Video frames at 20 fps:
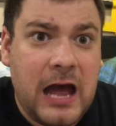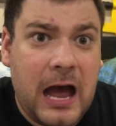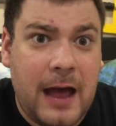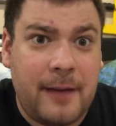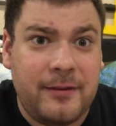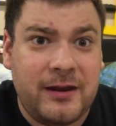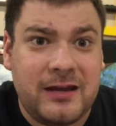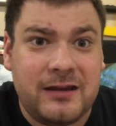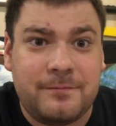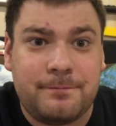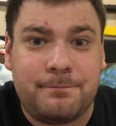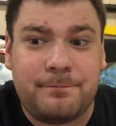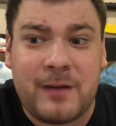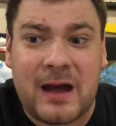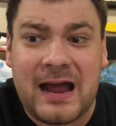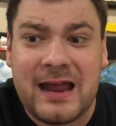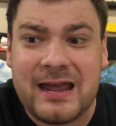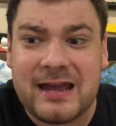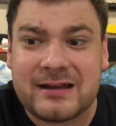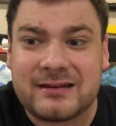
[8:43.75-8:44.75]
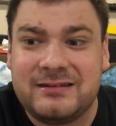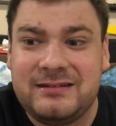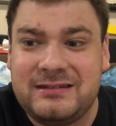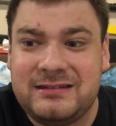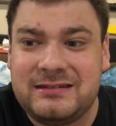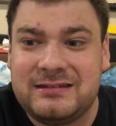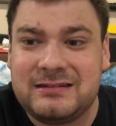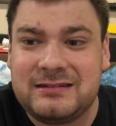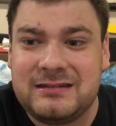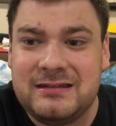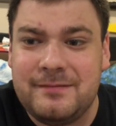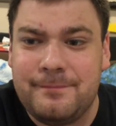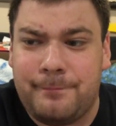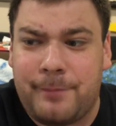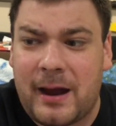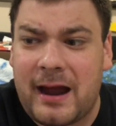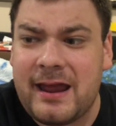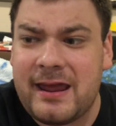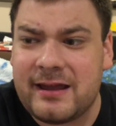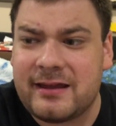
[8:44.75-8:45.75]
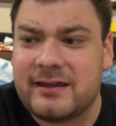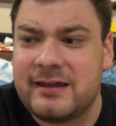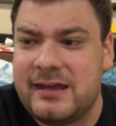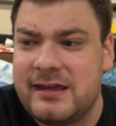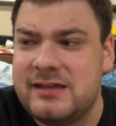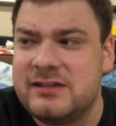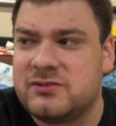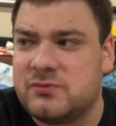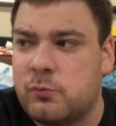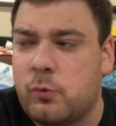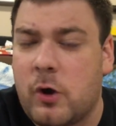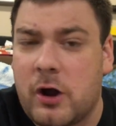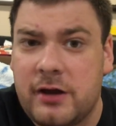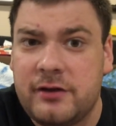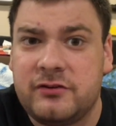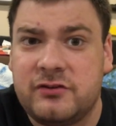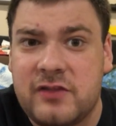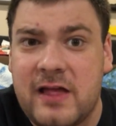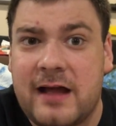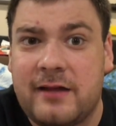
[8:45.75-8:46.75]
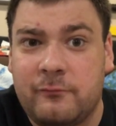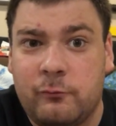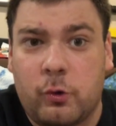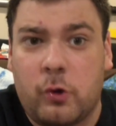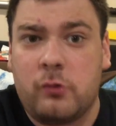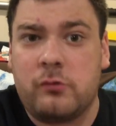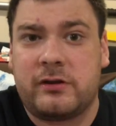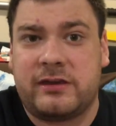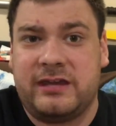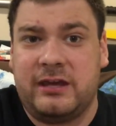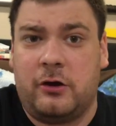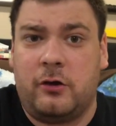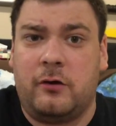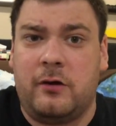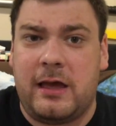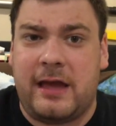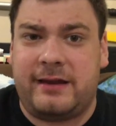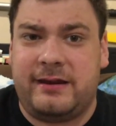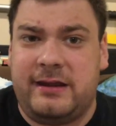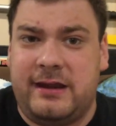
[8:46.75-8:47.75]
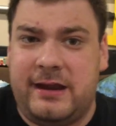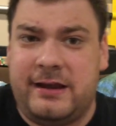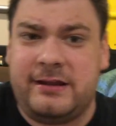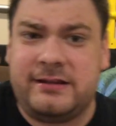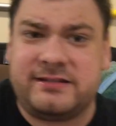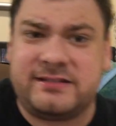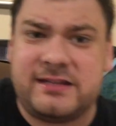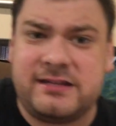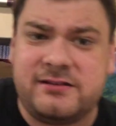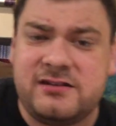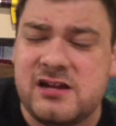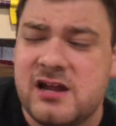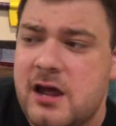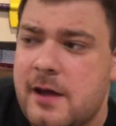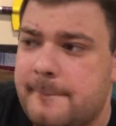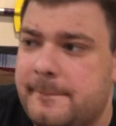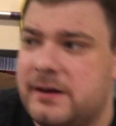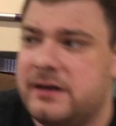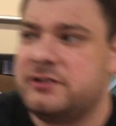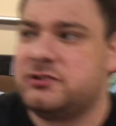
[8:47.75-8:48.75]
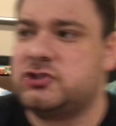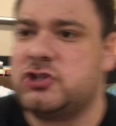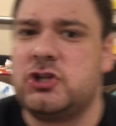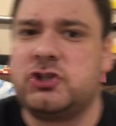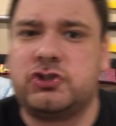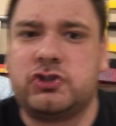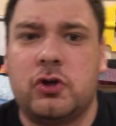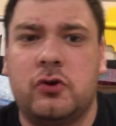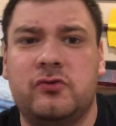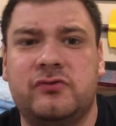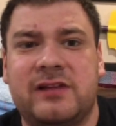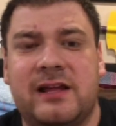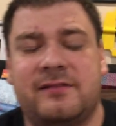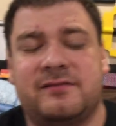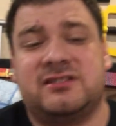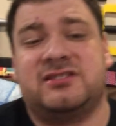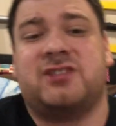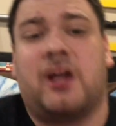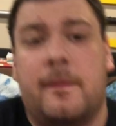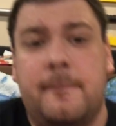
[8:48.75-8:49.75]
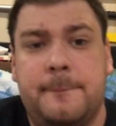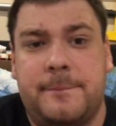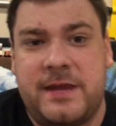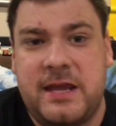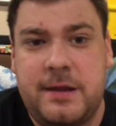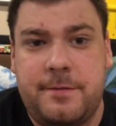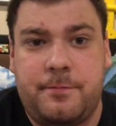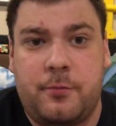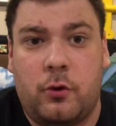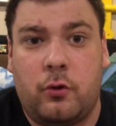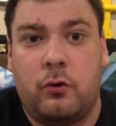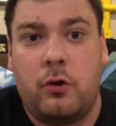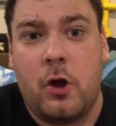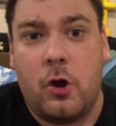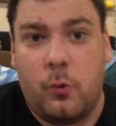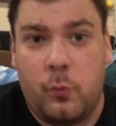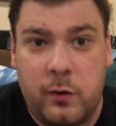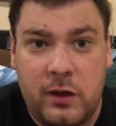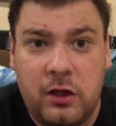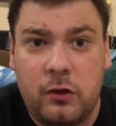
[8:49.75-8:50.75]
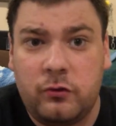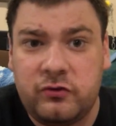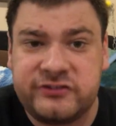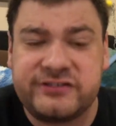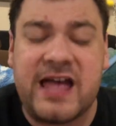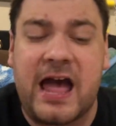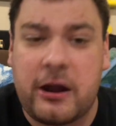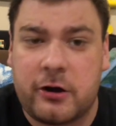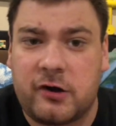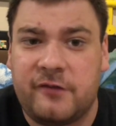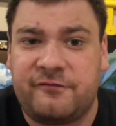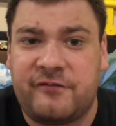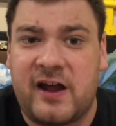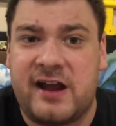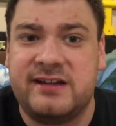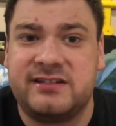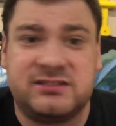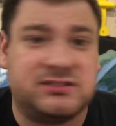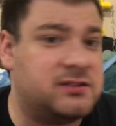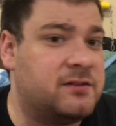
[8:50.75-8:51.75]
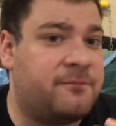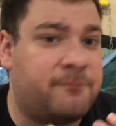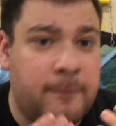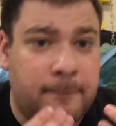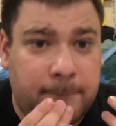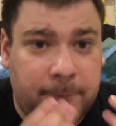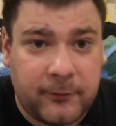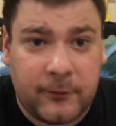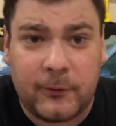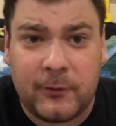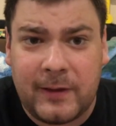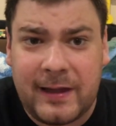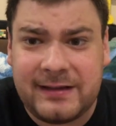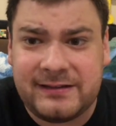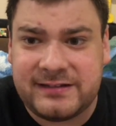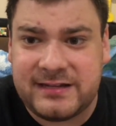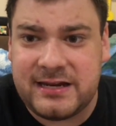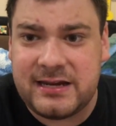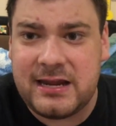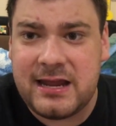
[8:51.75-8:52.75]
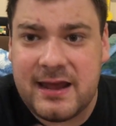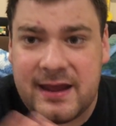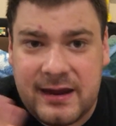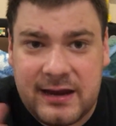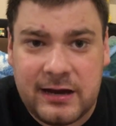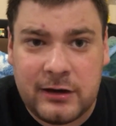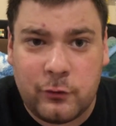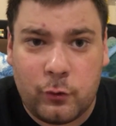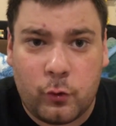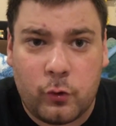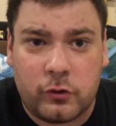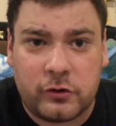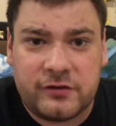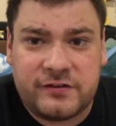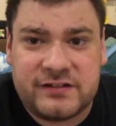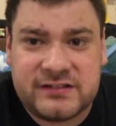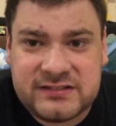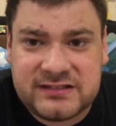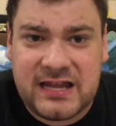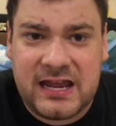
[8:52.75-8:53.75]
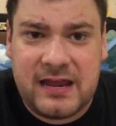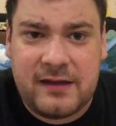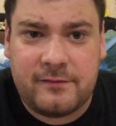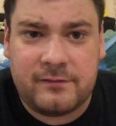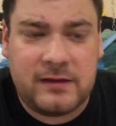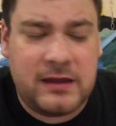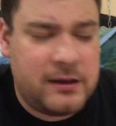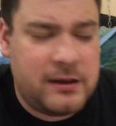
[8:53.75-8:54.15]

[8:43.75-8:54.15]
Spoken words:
I mean, Bayek is one that won't kill an innocent, but it just shows that some people will sacrifice plenty in order to save